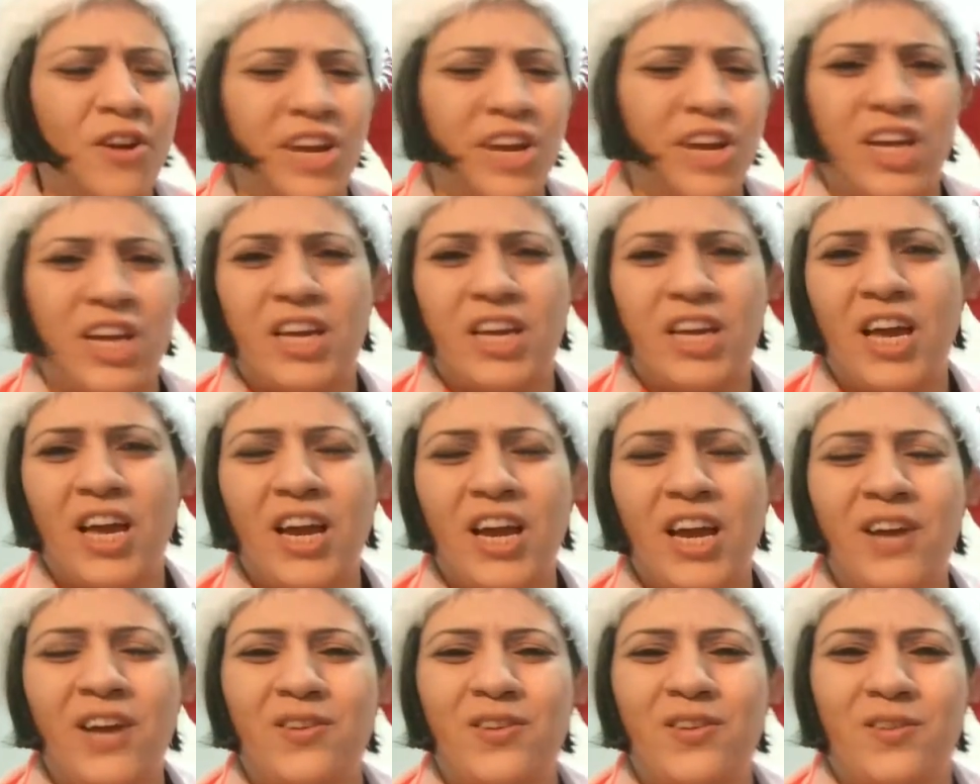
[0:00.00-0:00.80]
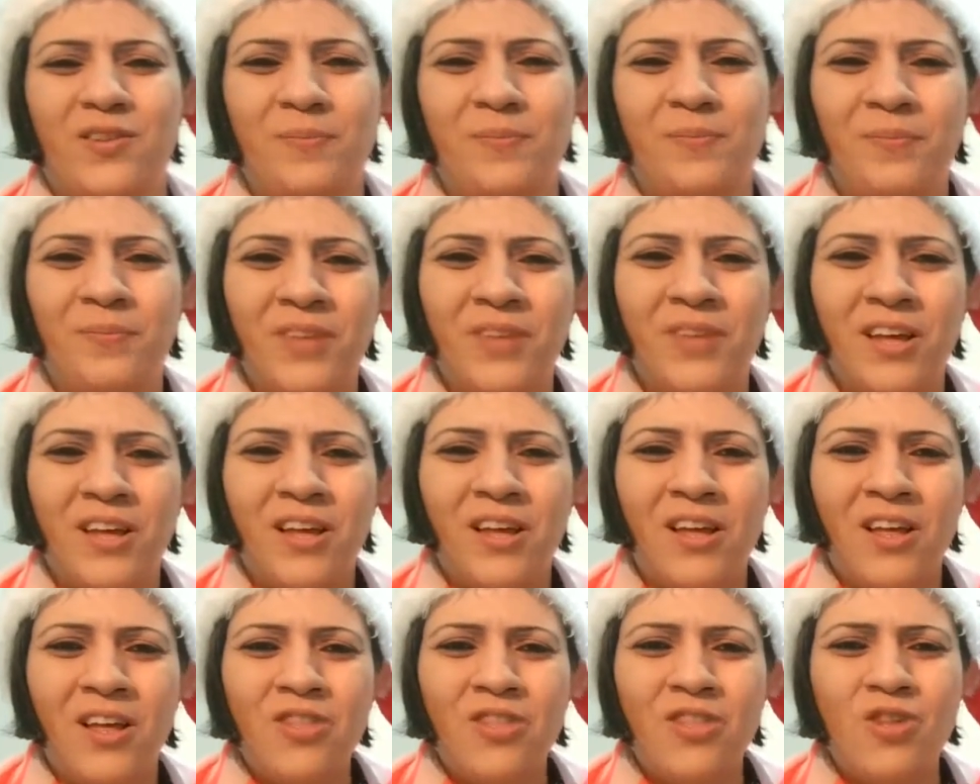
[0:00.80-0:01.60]
worry, cares,
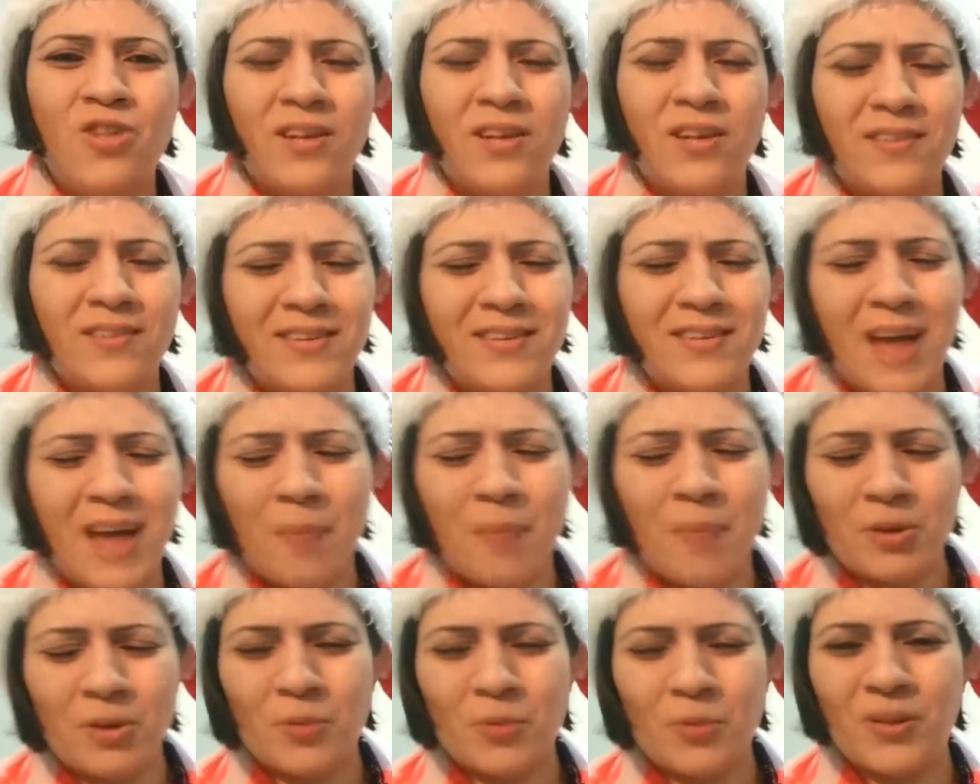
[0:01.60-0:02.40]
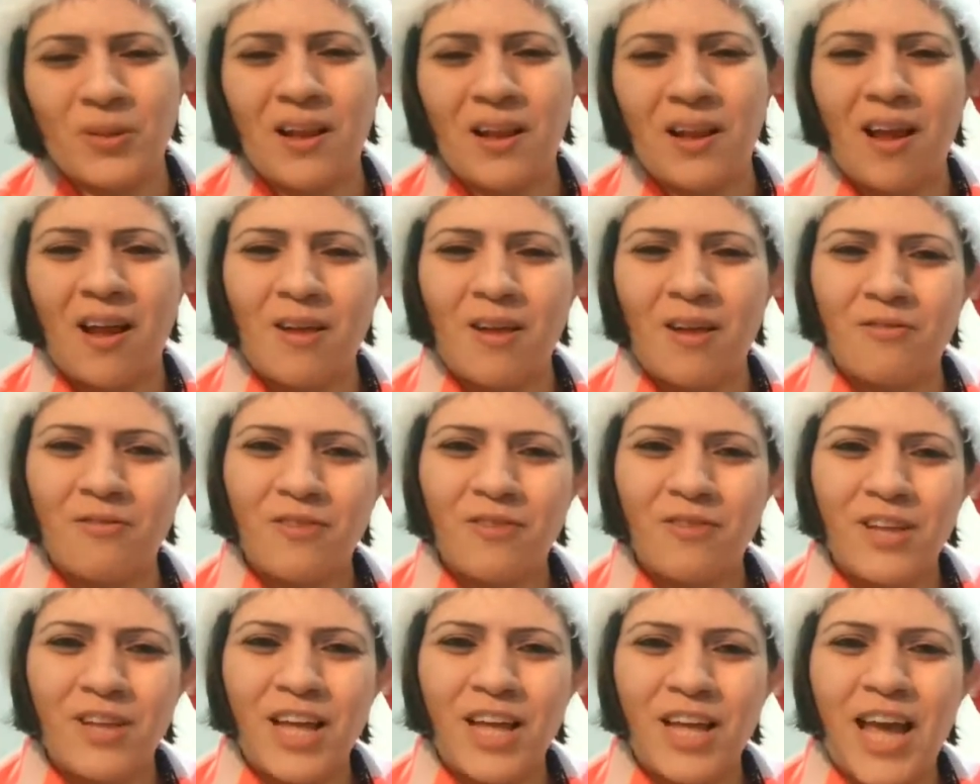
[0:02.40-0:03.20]
just tap it with love
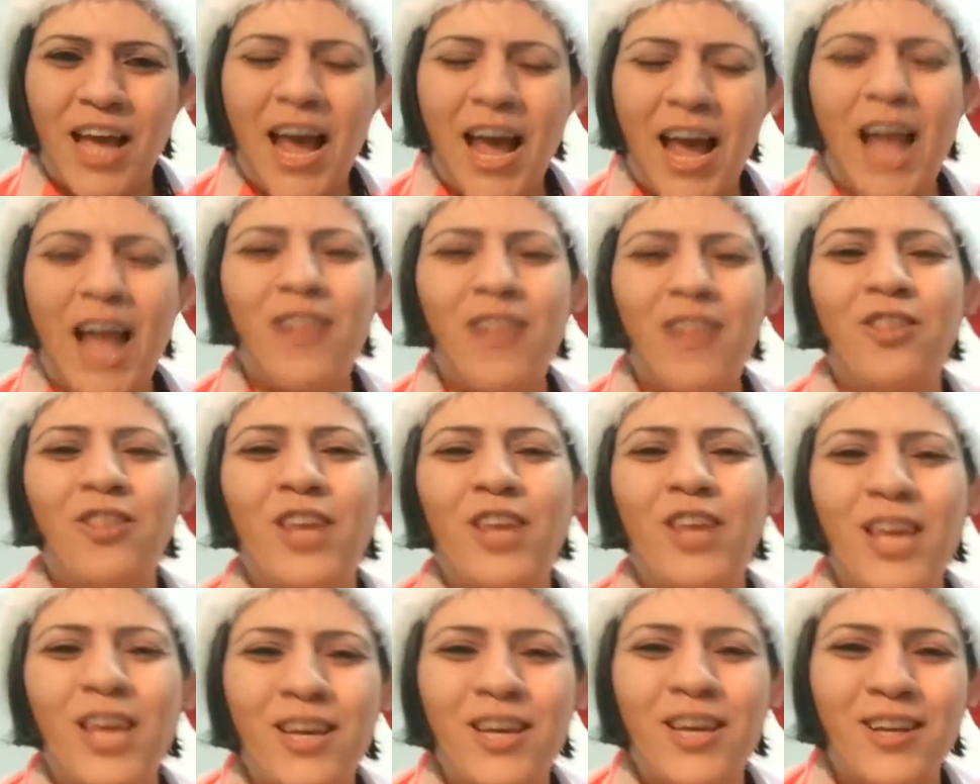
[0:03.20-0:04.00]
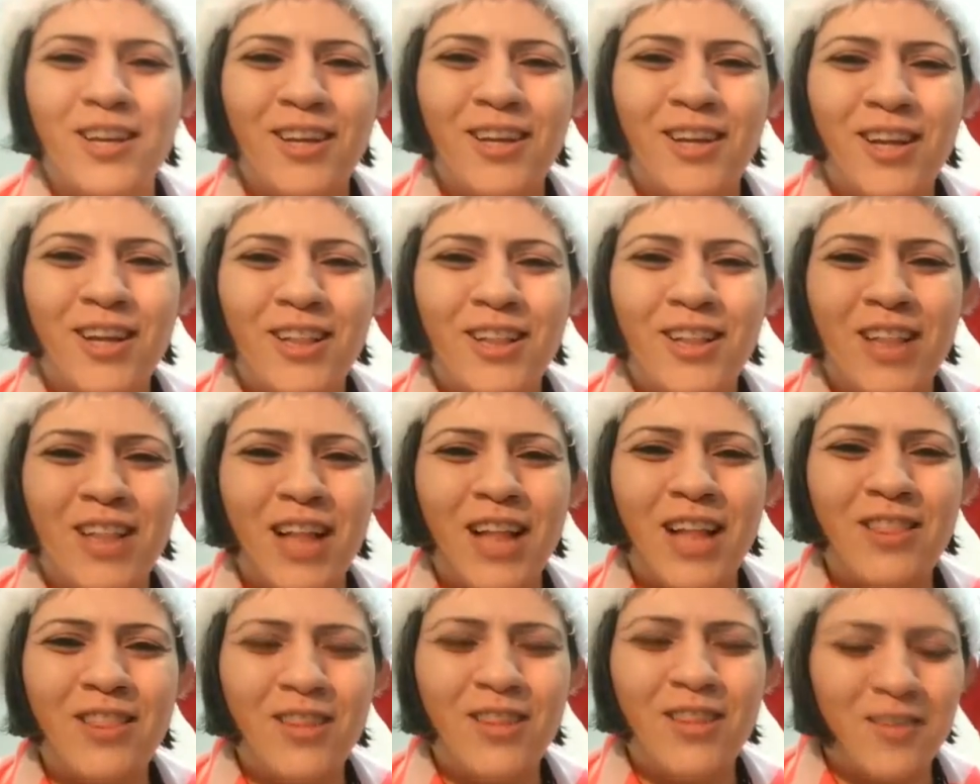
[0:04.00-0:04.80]
and think
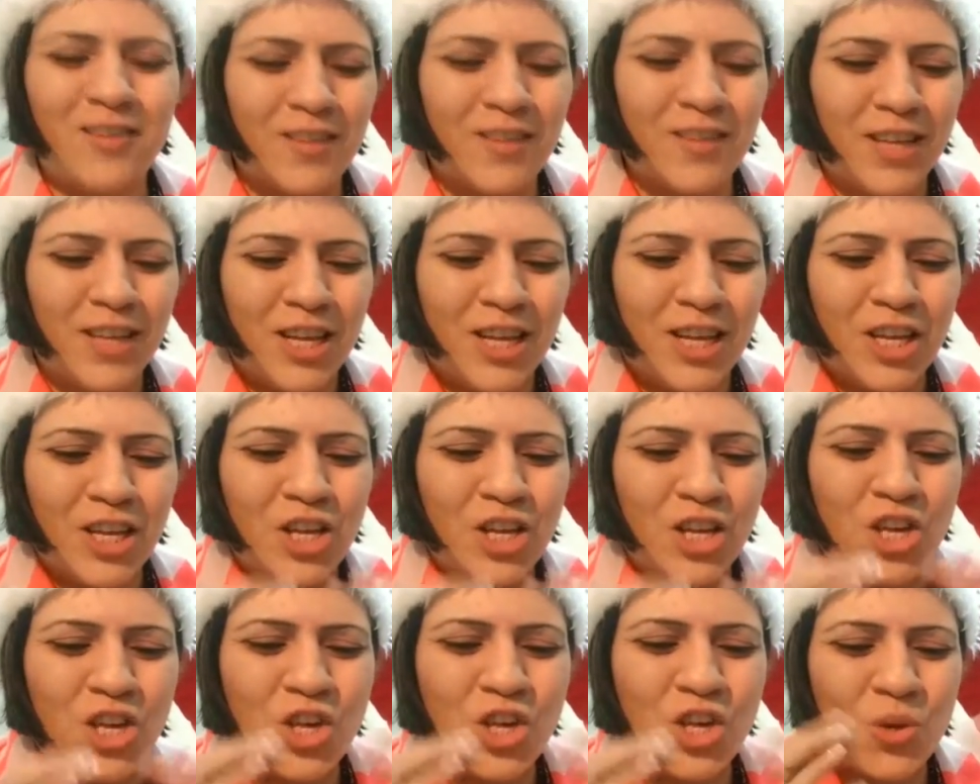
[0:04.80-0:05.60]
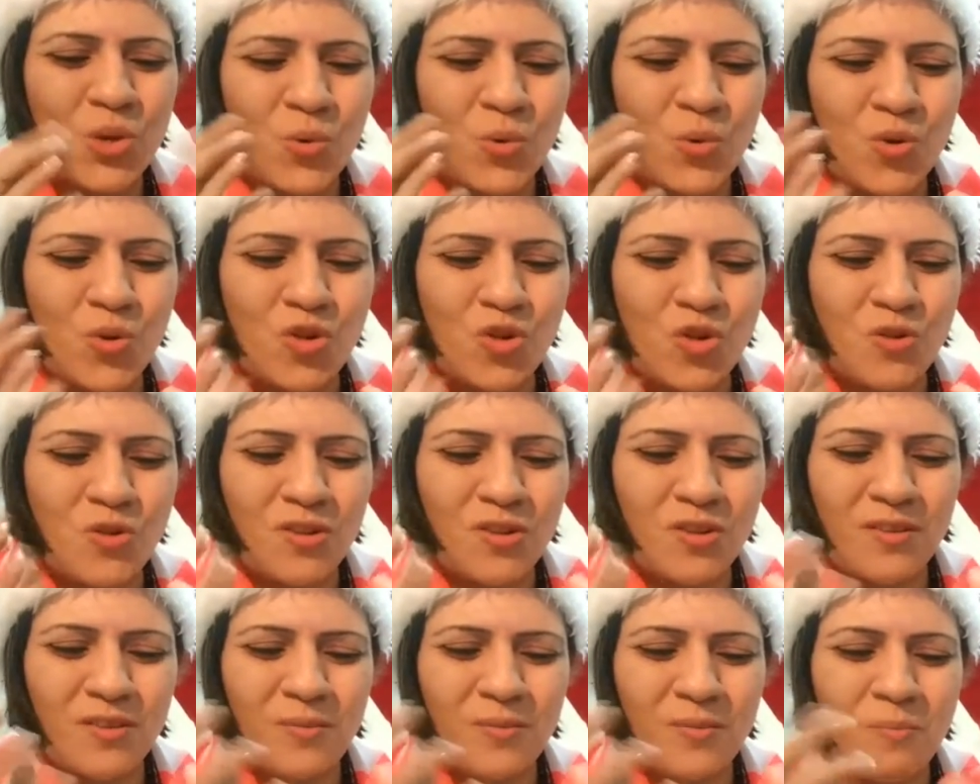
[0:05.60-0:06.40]
that this huge
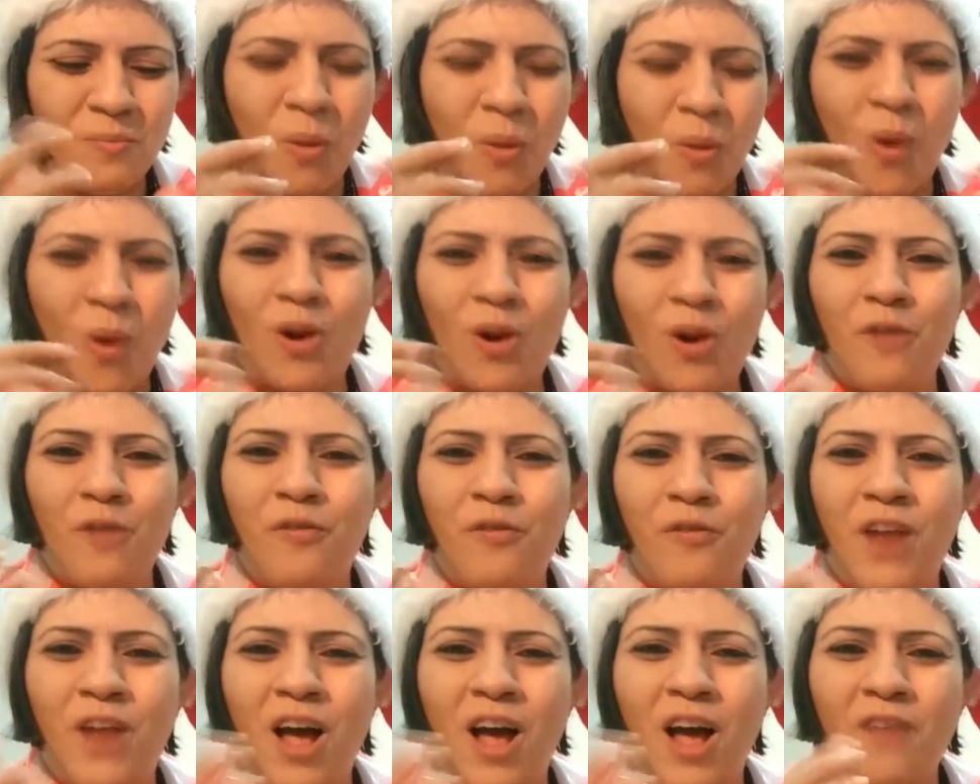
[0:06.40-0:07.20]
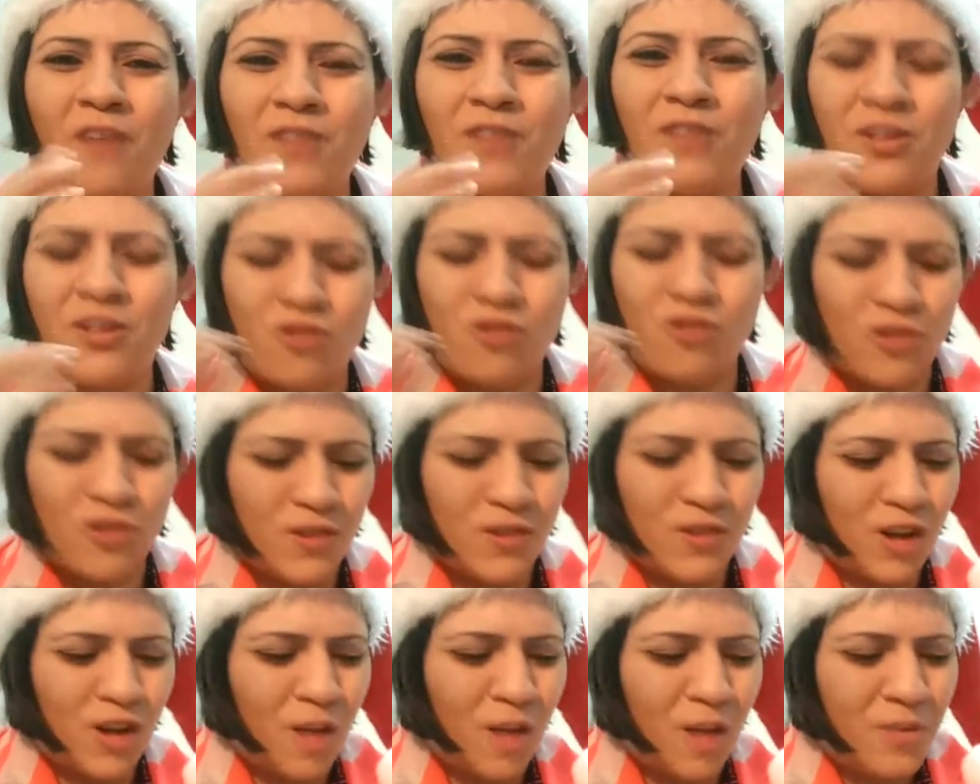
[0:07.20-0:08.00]
ball of love is
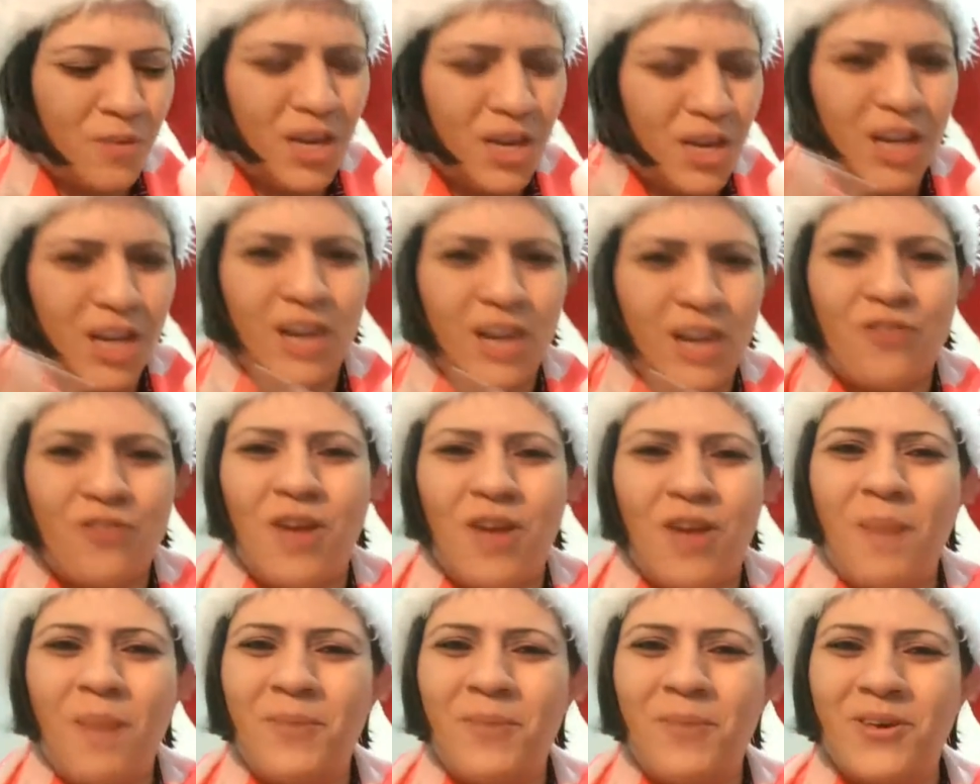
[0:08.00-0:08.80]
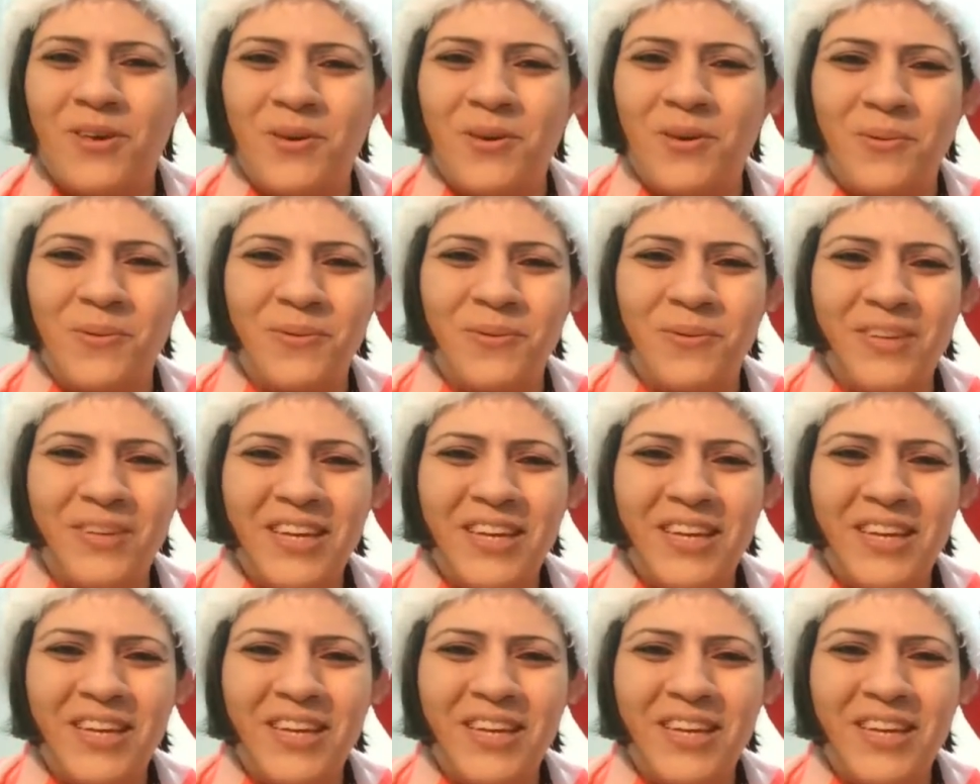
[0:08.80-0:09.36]
just coming and enwrapping you.